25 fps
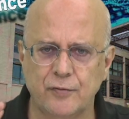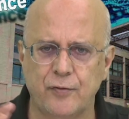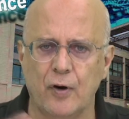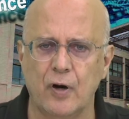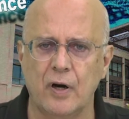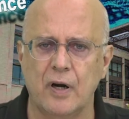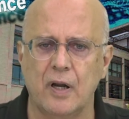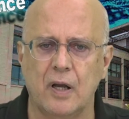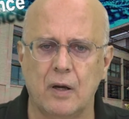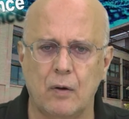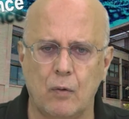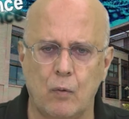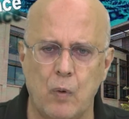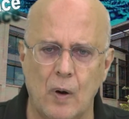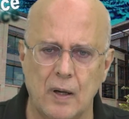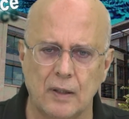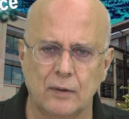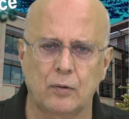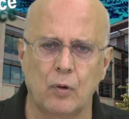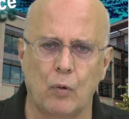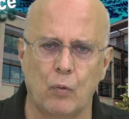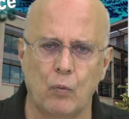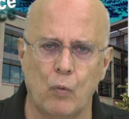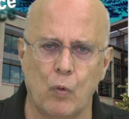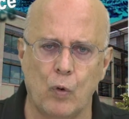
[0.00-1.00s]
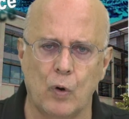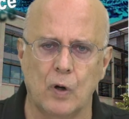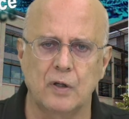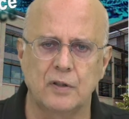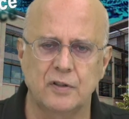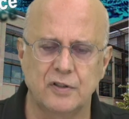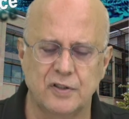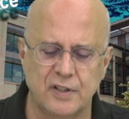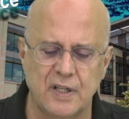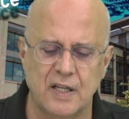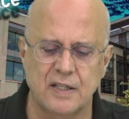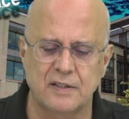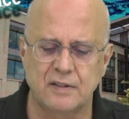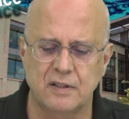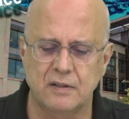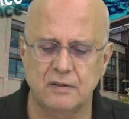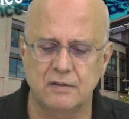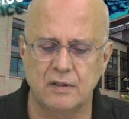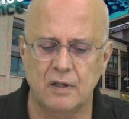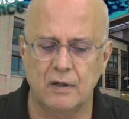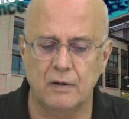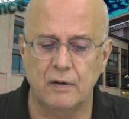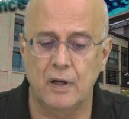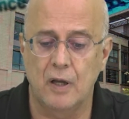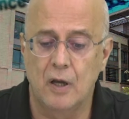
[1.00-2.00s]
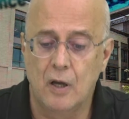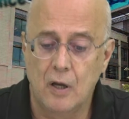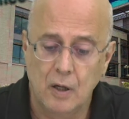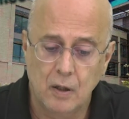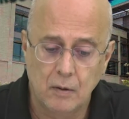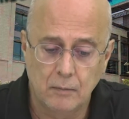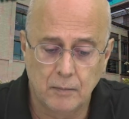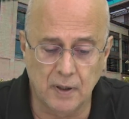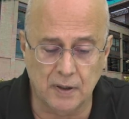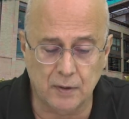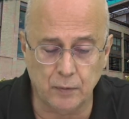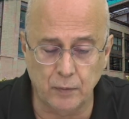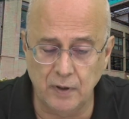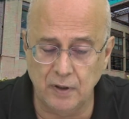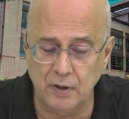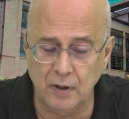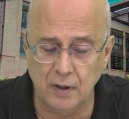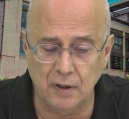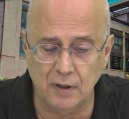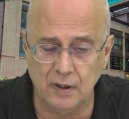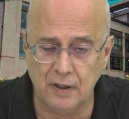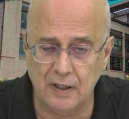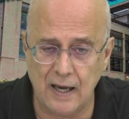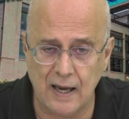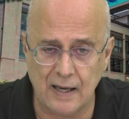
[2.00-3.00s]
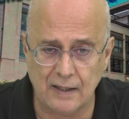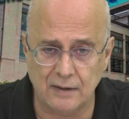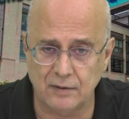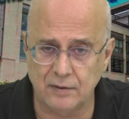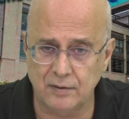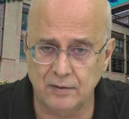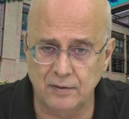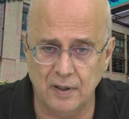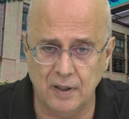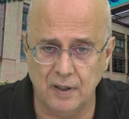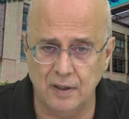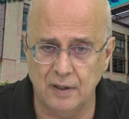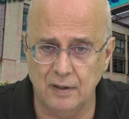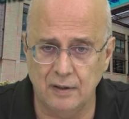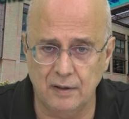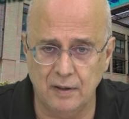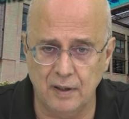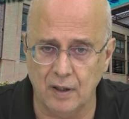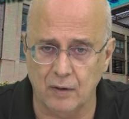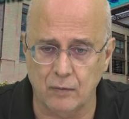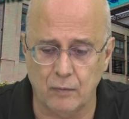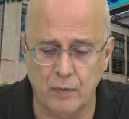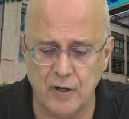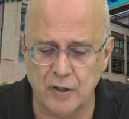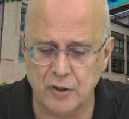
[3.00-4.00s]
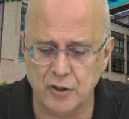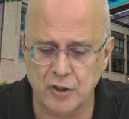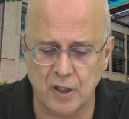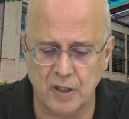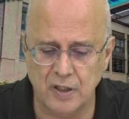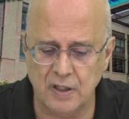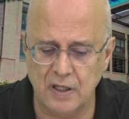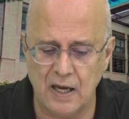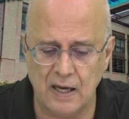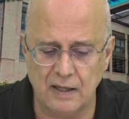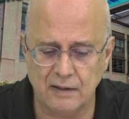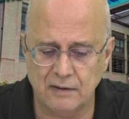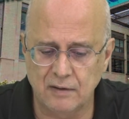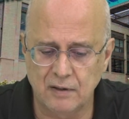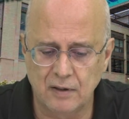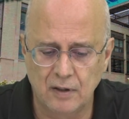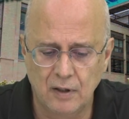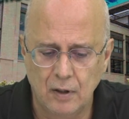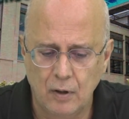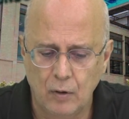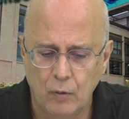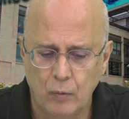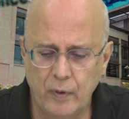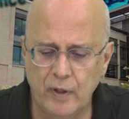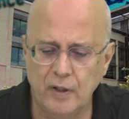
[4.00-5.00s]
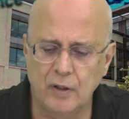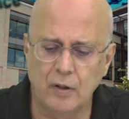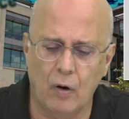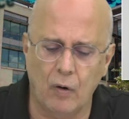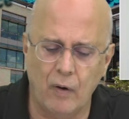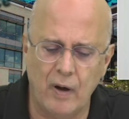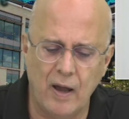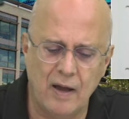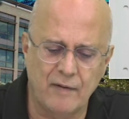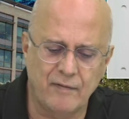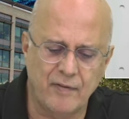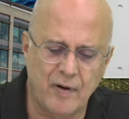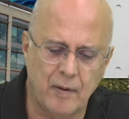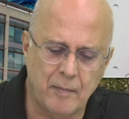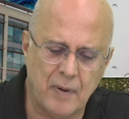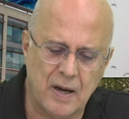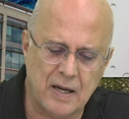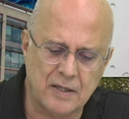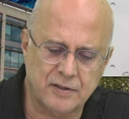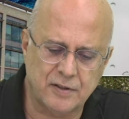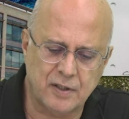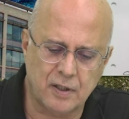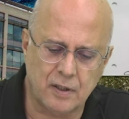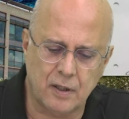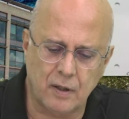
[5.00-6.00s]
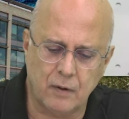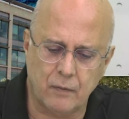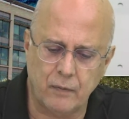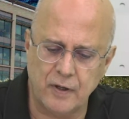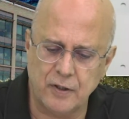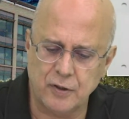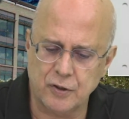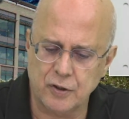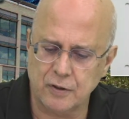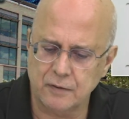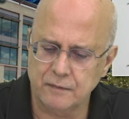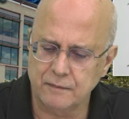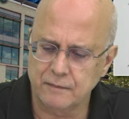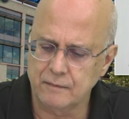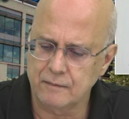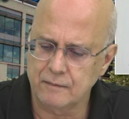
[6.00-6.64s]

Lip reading: for the quantum world is necessary. But we didn't get the equation yet. We don't have a master equation.